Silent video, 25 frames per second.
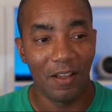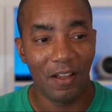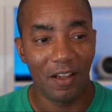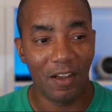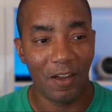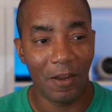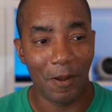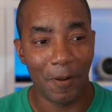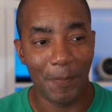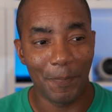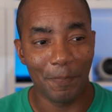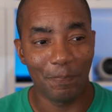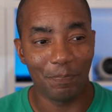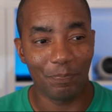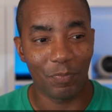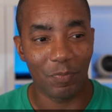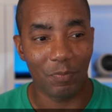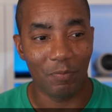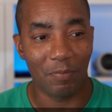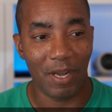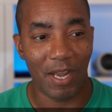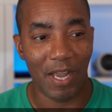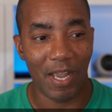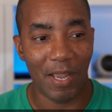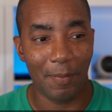
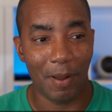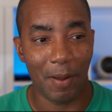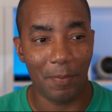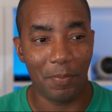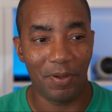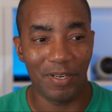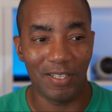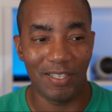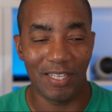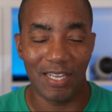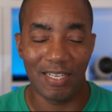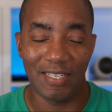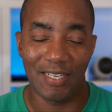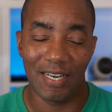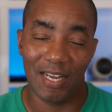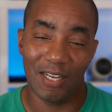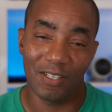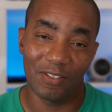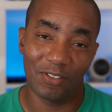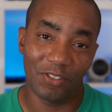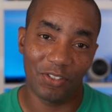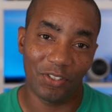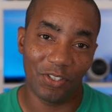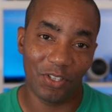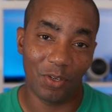by putting that
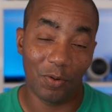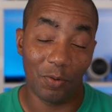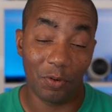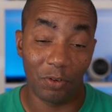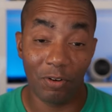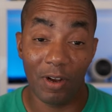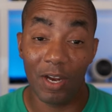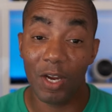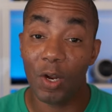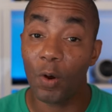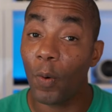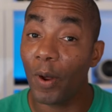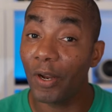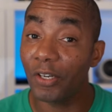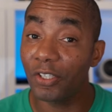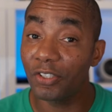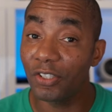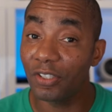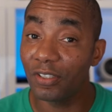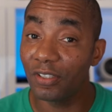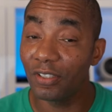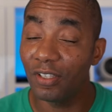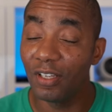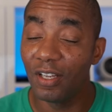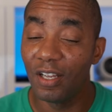down. So great
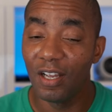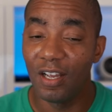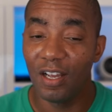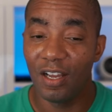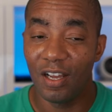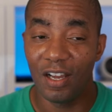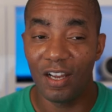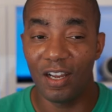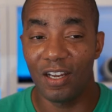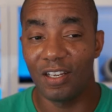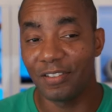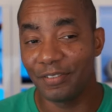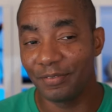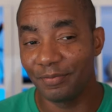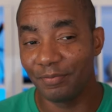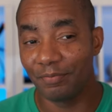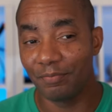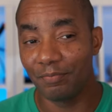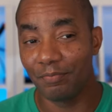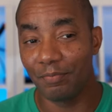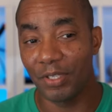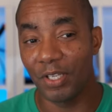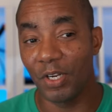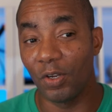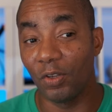question, but
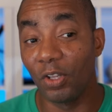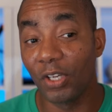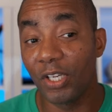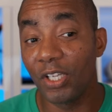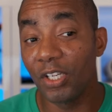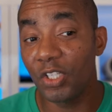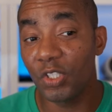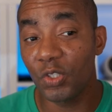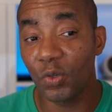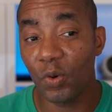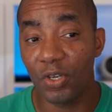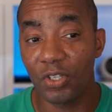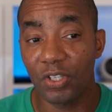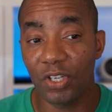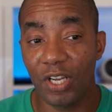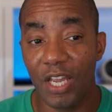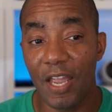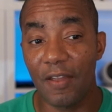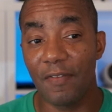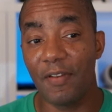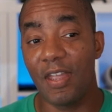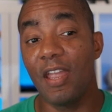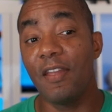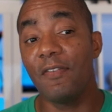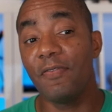you know, look into Zoysia.
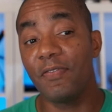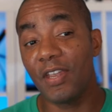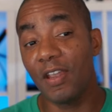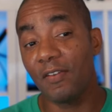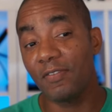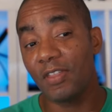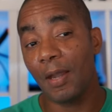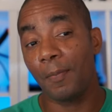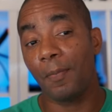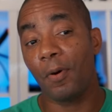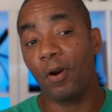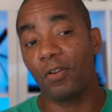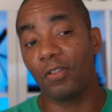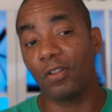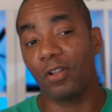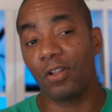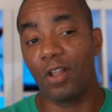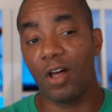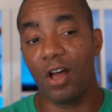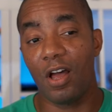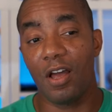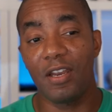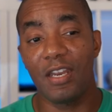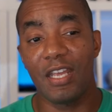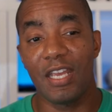If that part of the
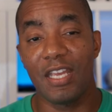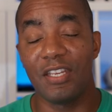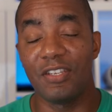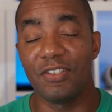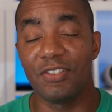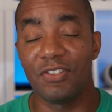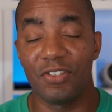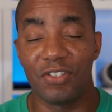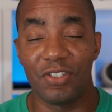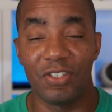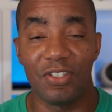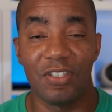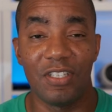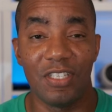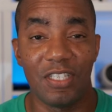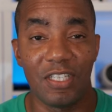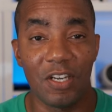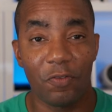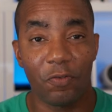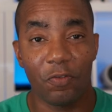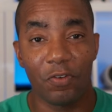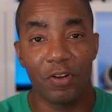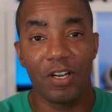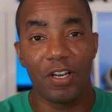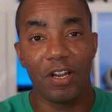lawn is
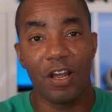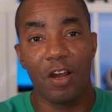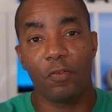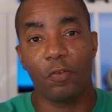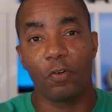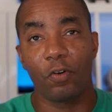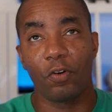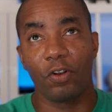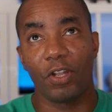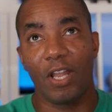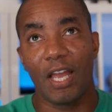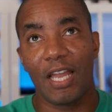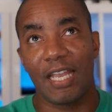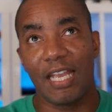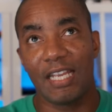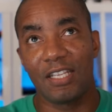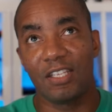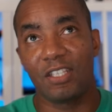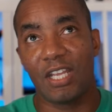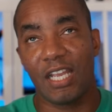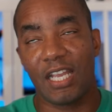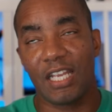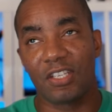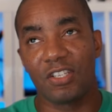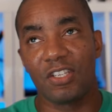different enough, or
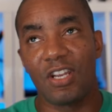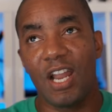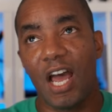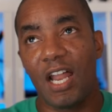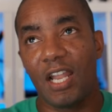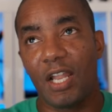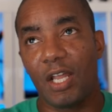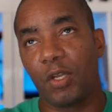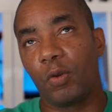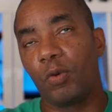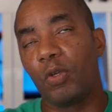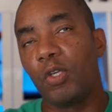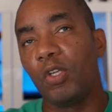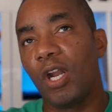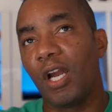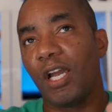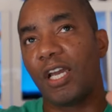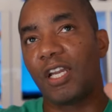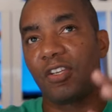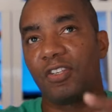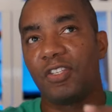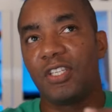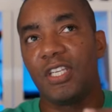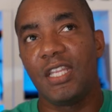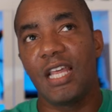it's not you're not
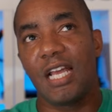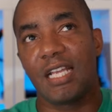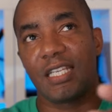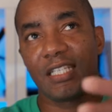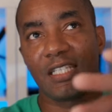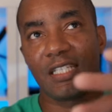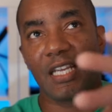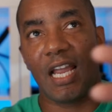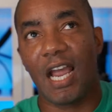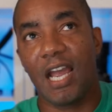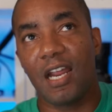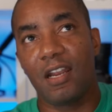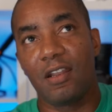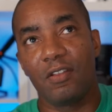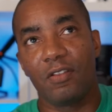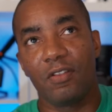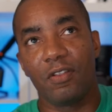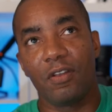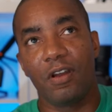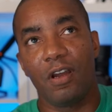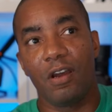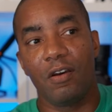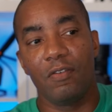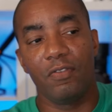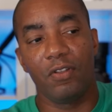going to see that side
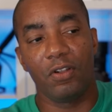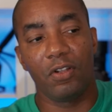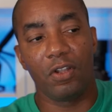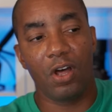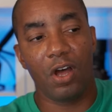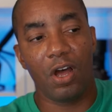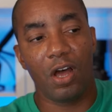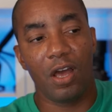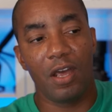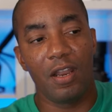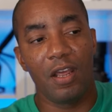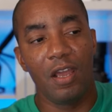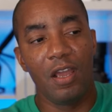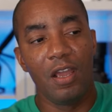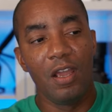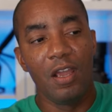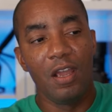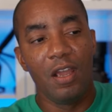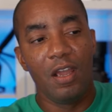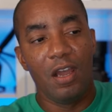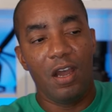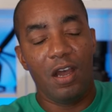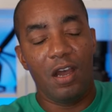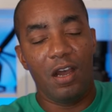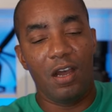of the lawn
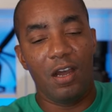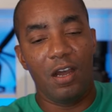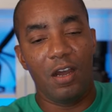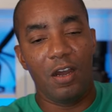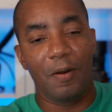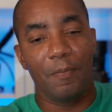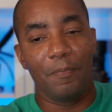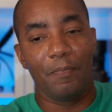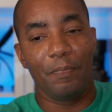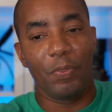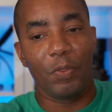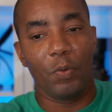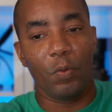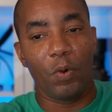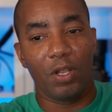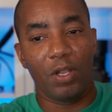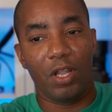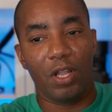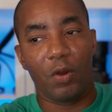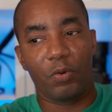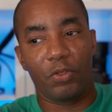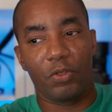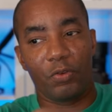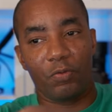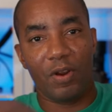
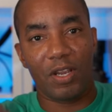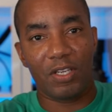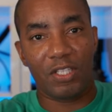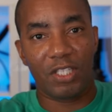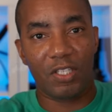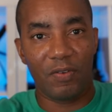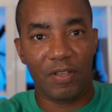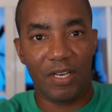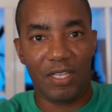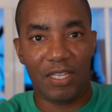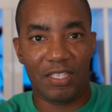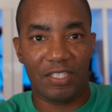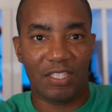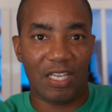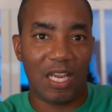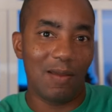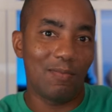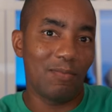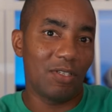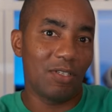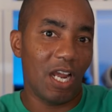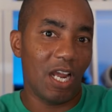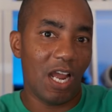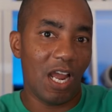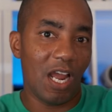along with the rest of it at the same
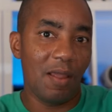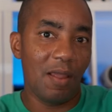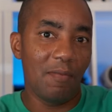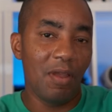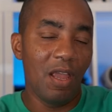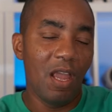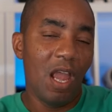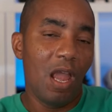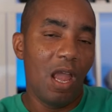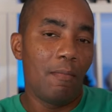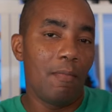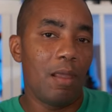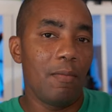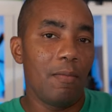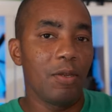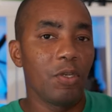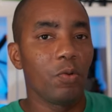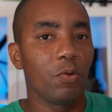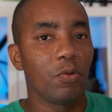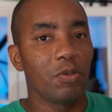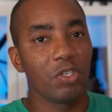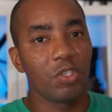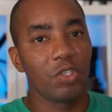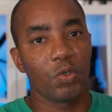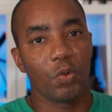time, maybe
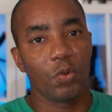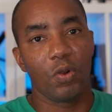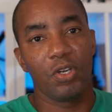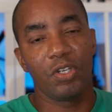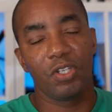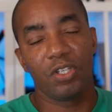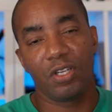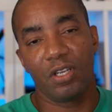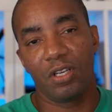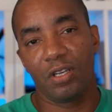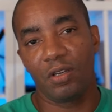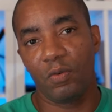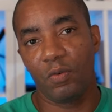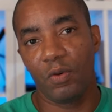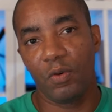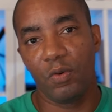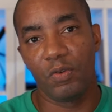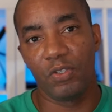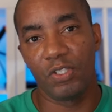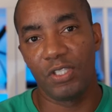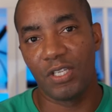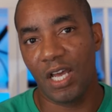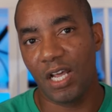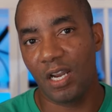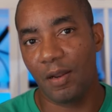doing Zoysia
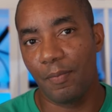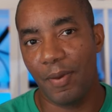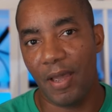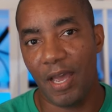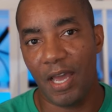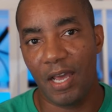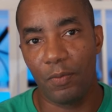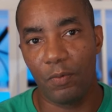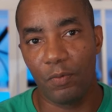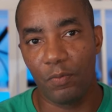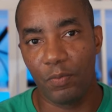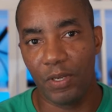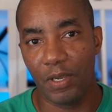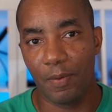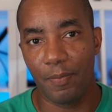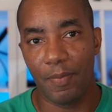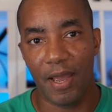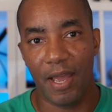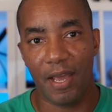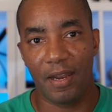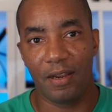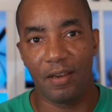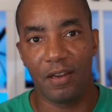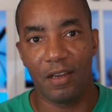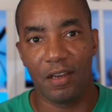was not a bad, would be a
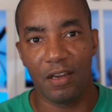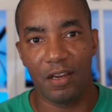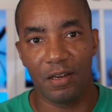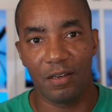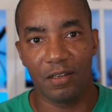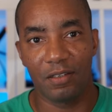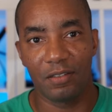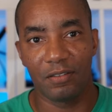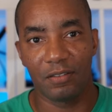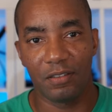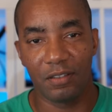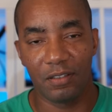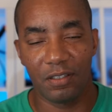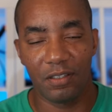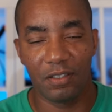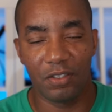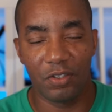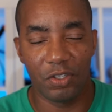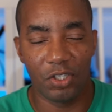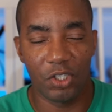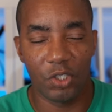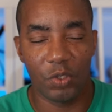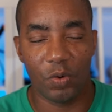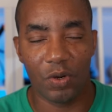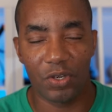bad
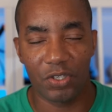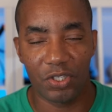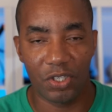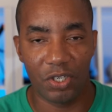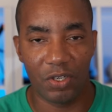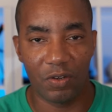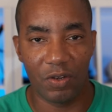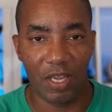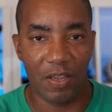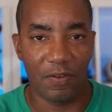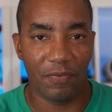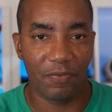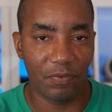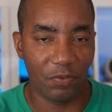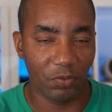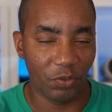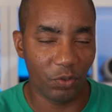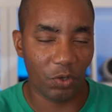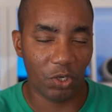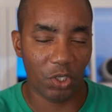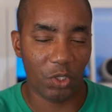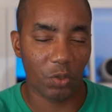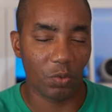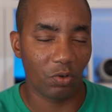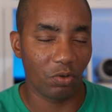good choice, you know, if
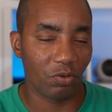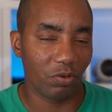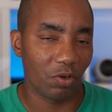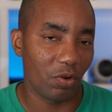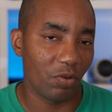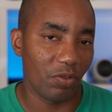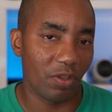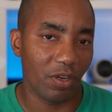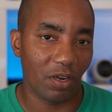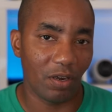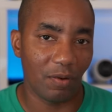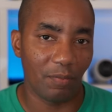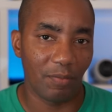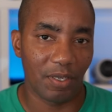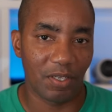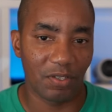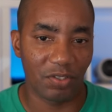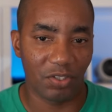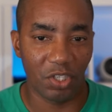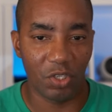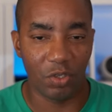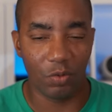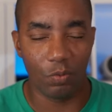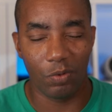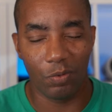Zoysia will grow there. Because
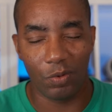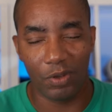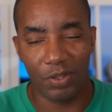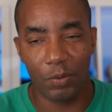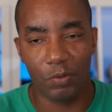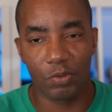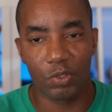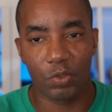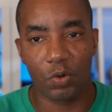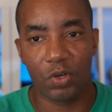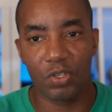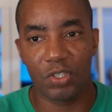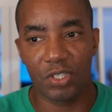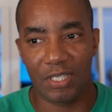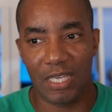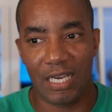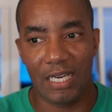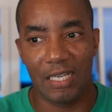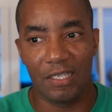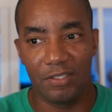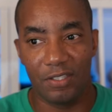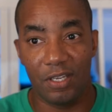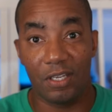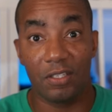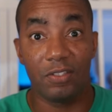one thing with Zoysia is that
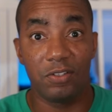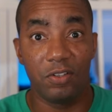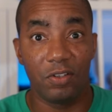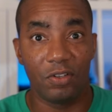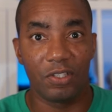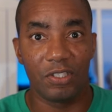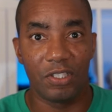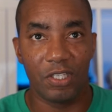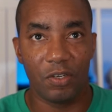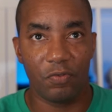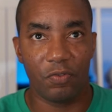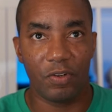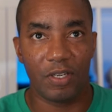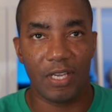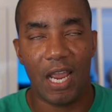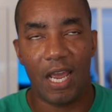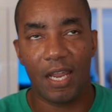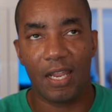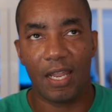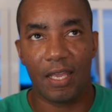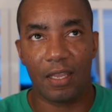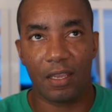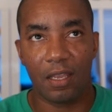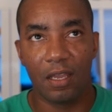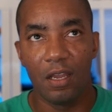it does look different, kind of
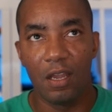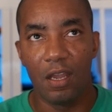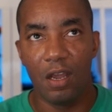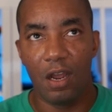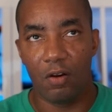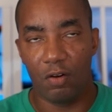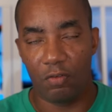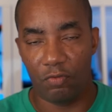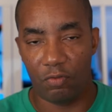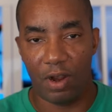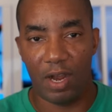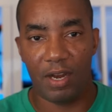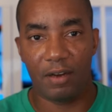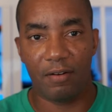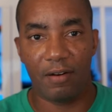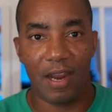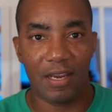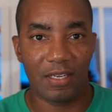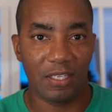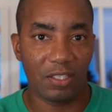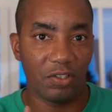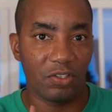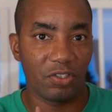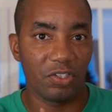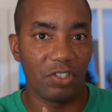like a
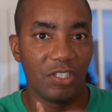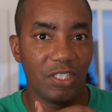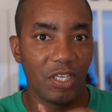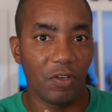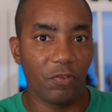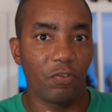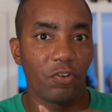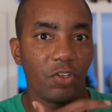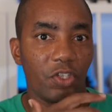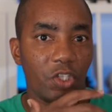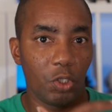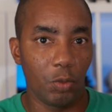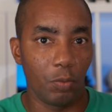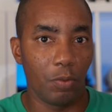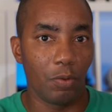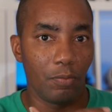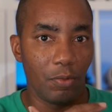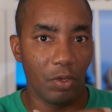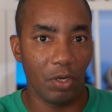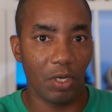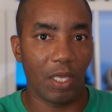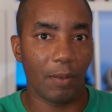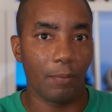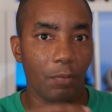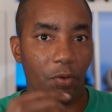ryegrass. It looks different to
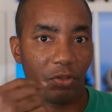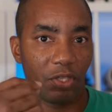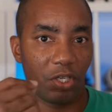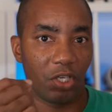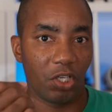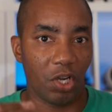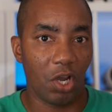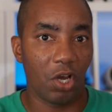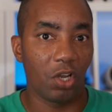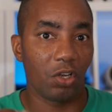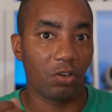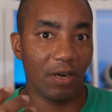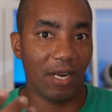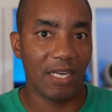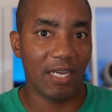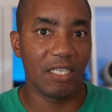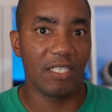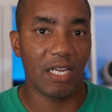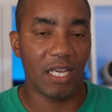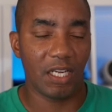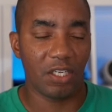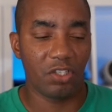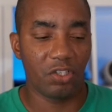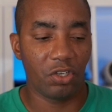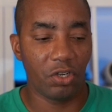Bermuda, like both in color and in
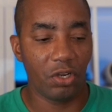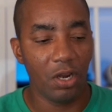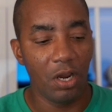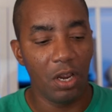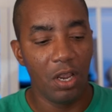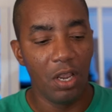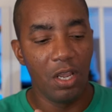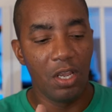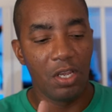texture.